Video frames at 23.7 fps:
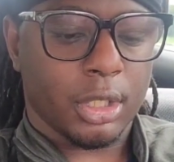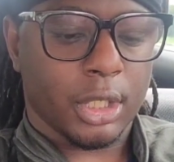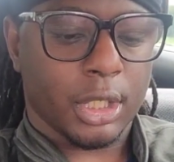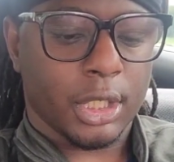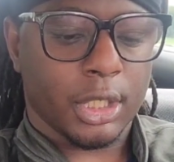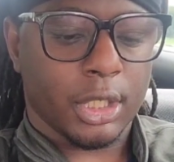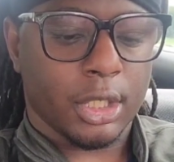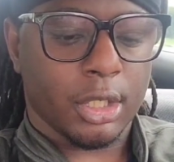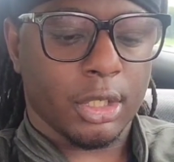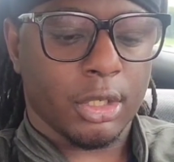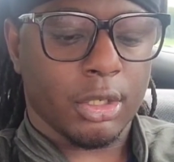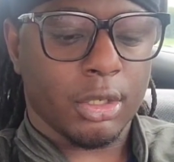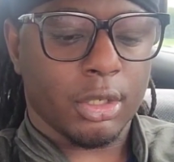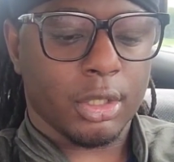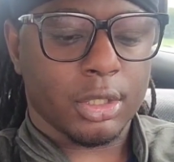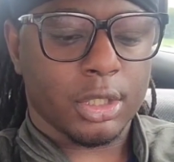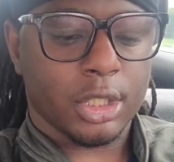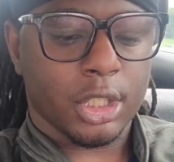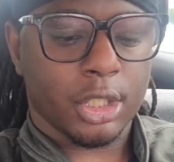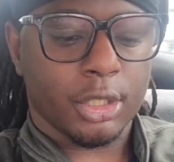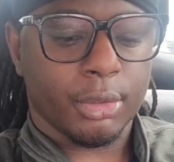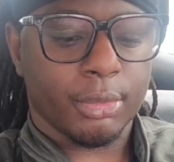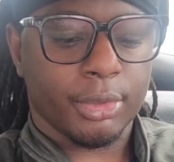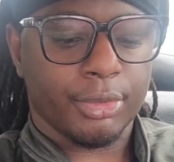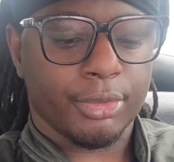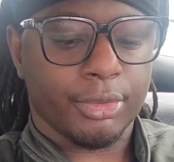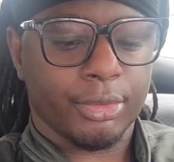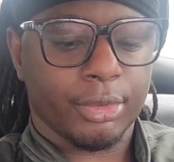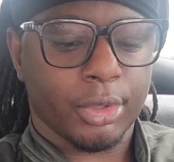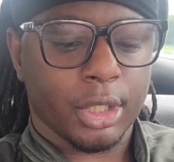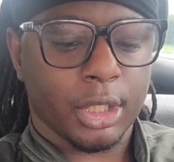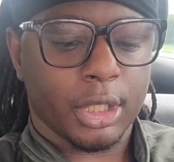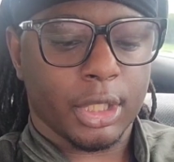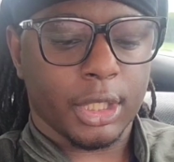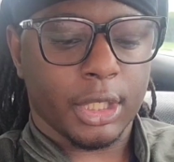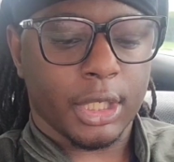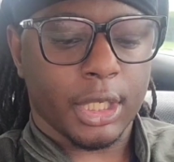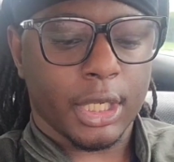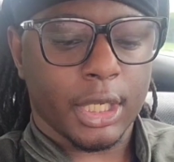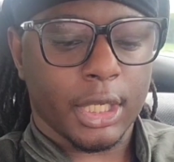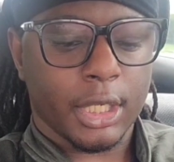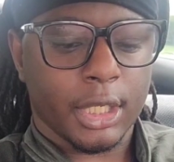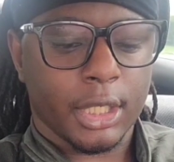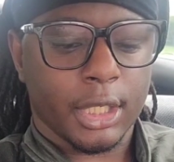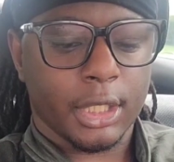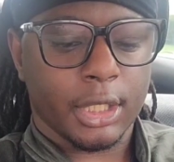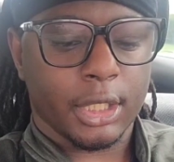In the long term, if you're looking
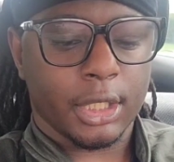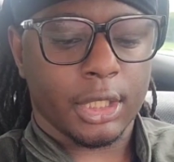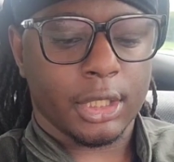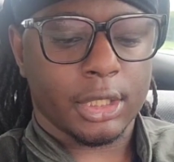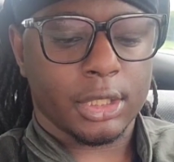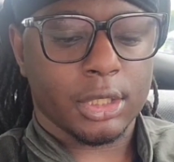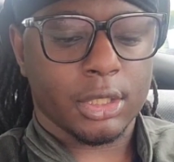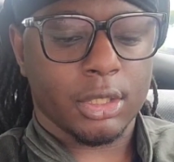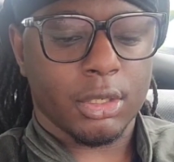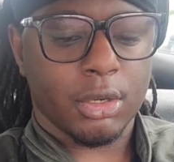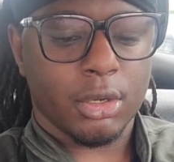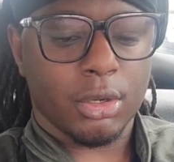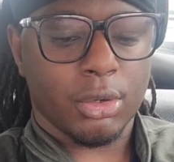at it, let's